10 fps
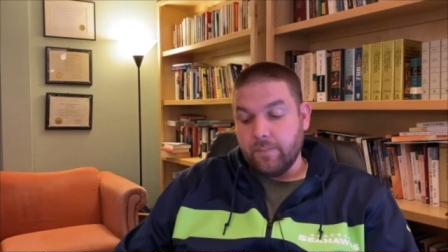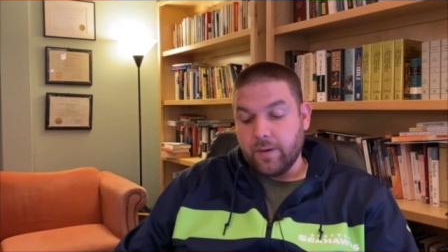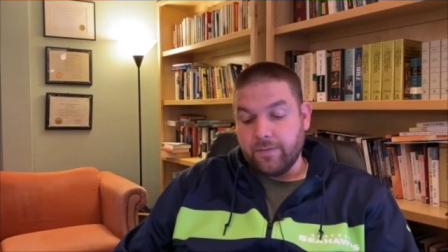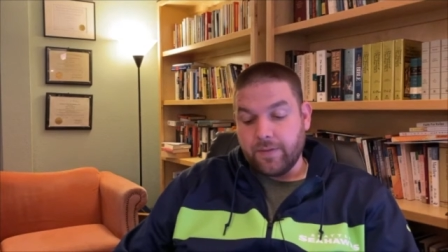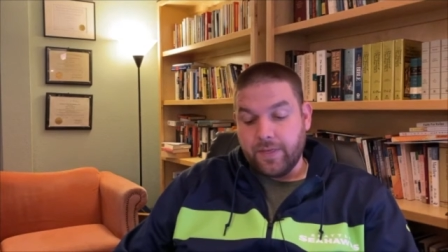
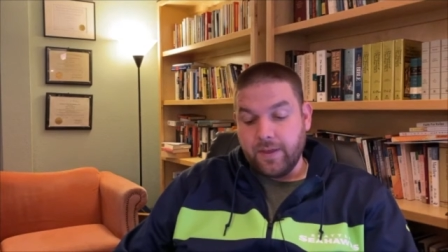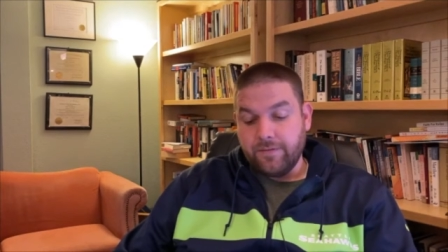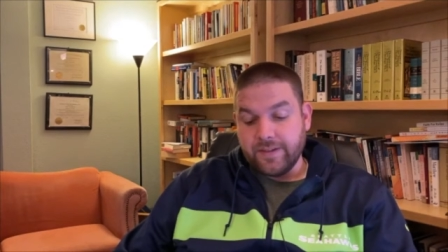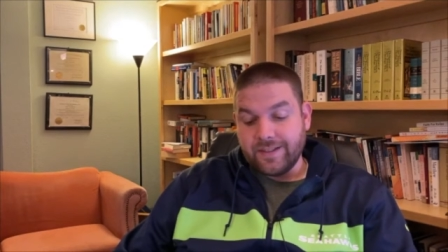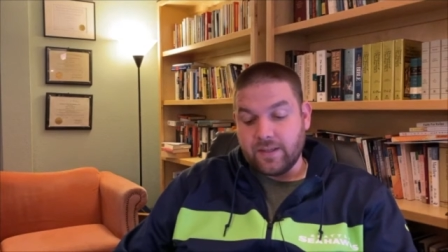but if the
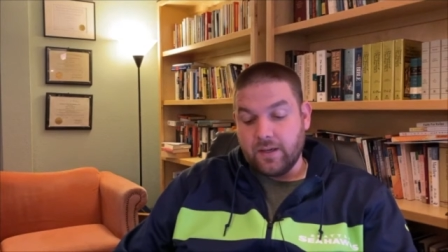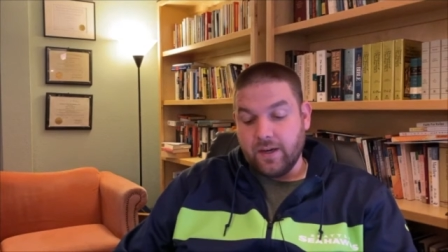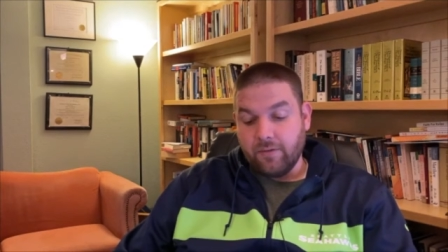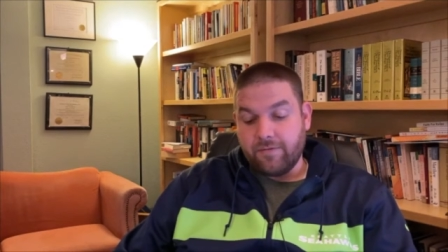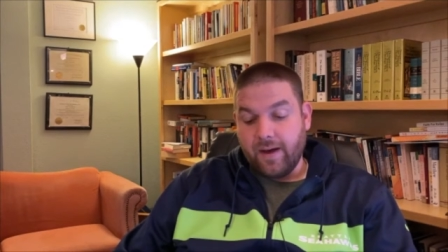thief is
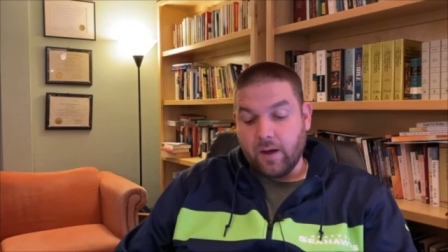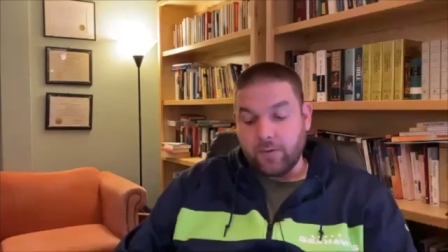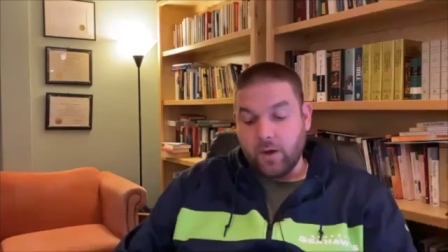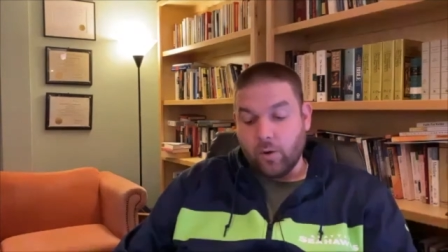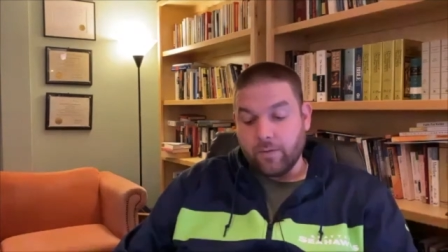not found
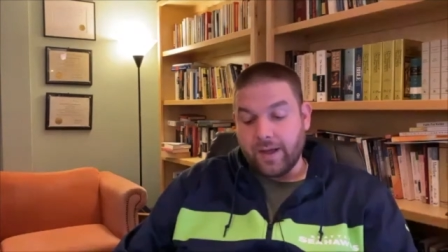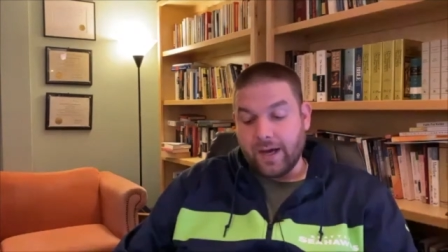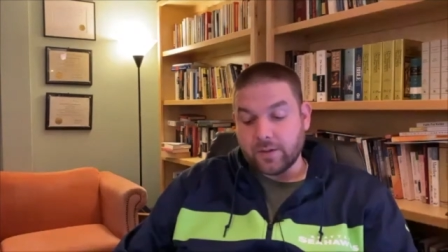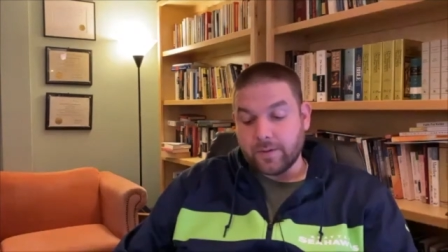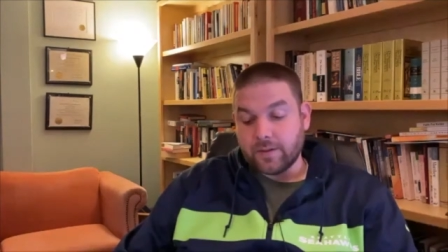the owner of the
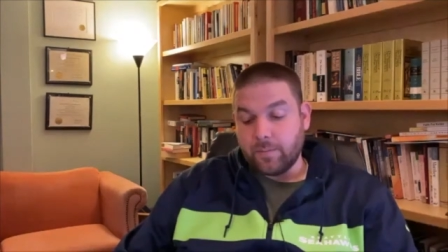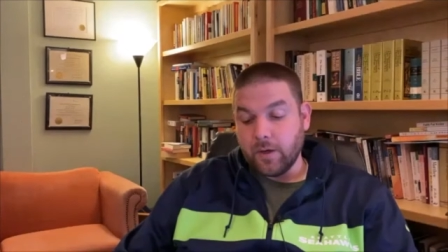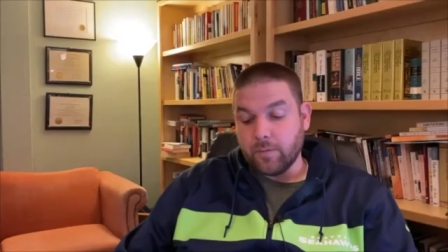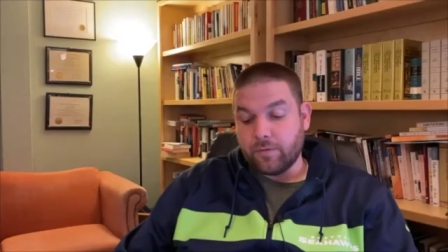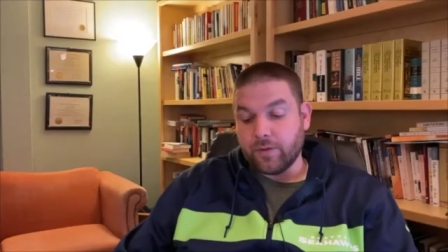house must
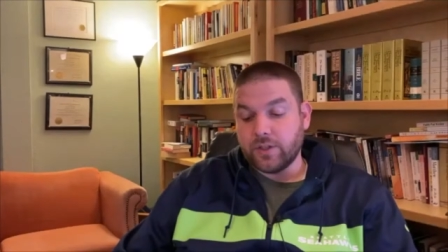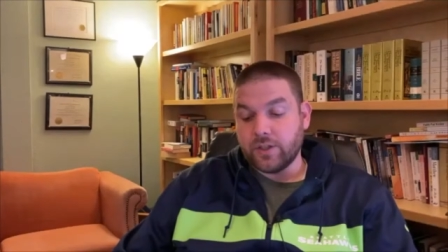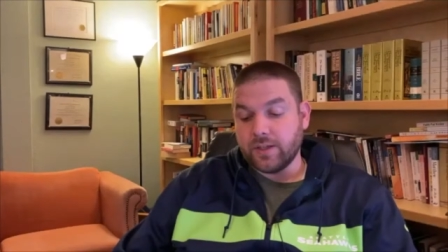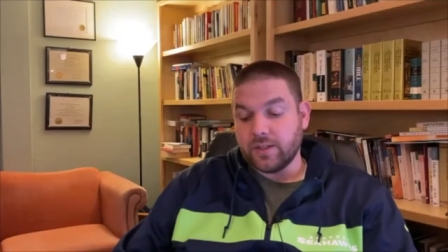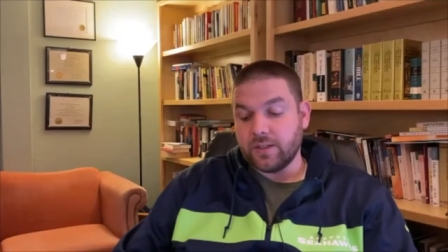appear before the
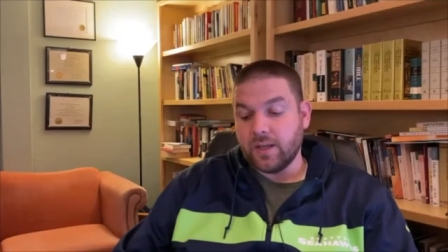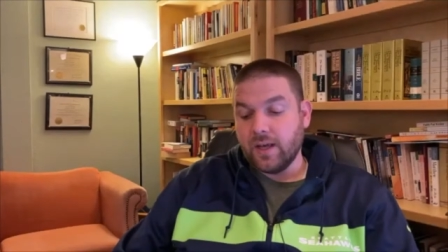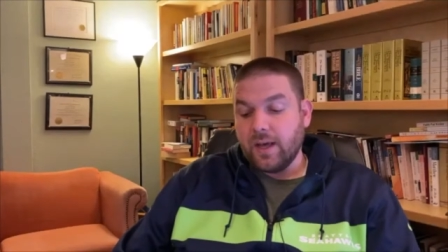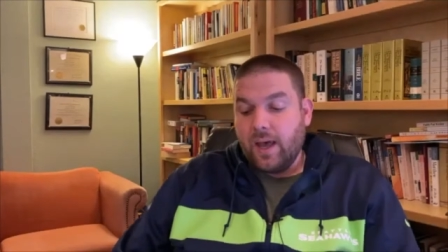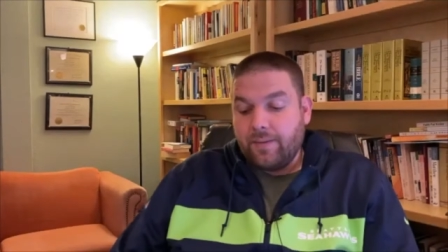judges
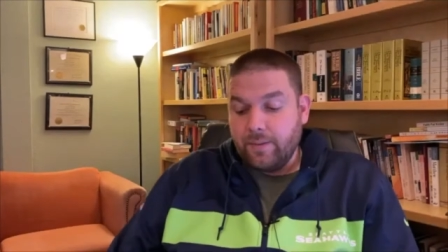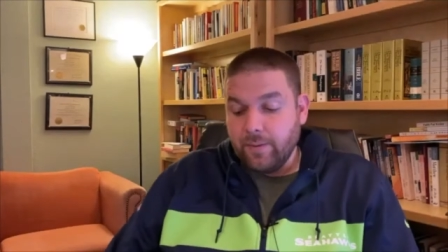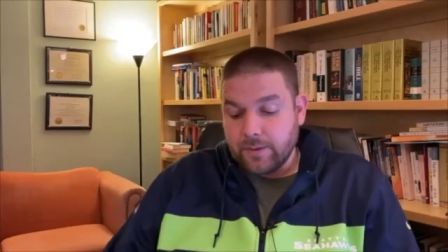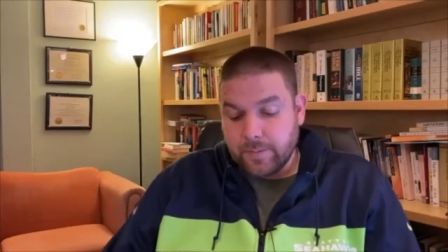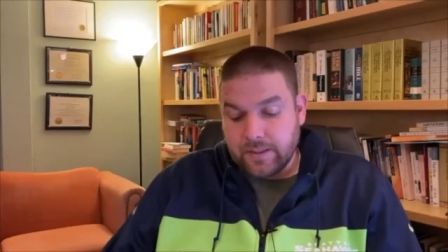and they
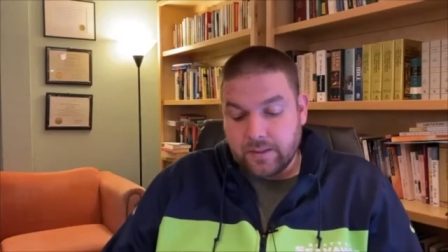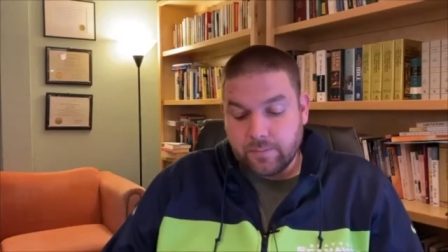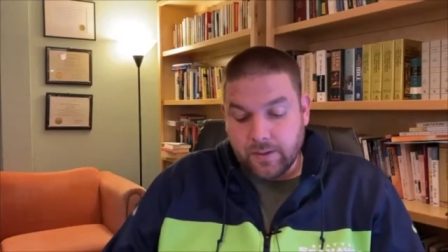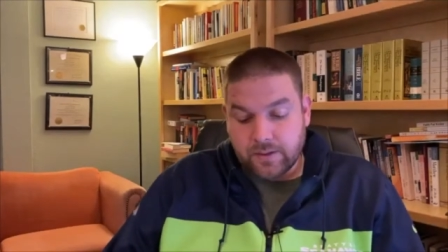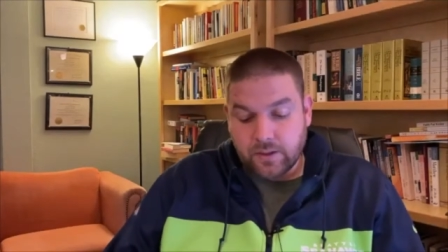must be
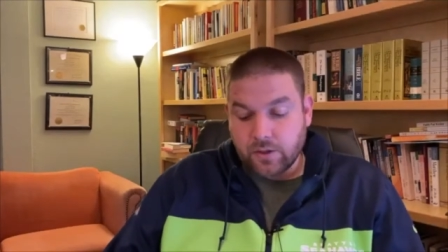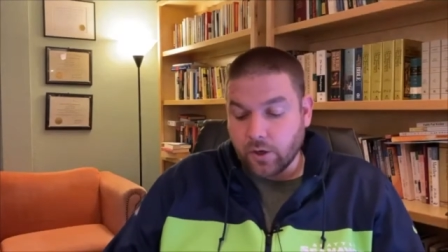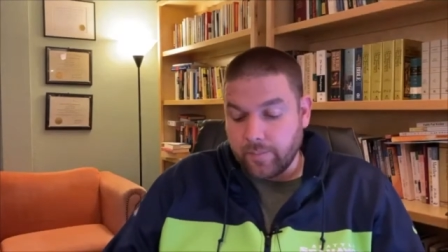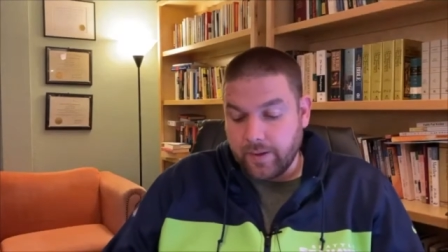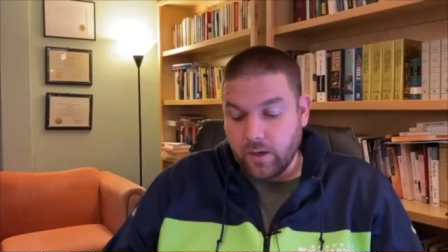must
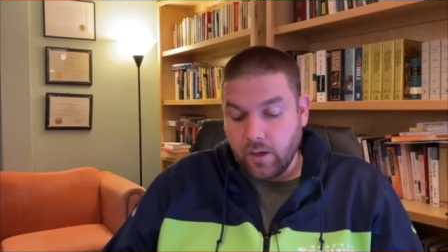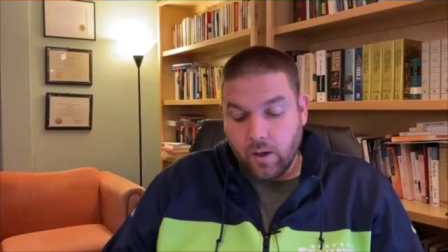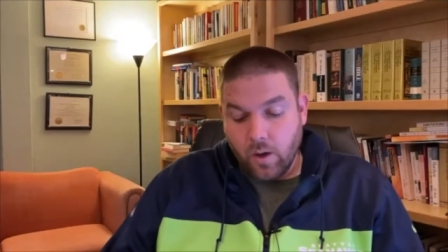determine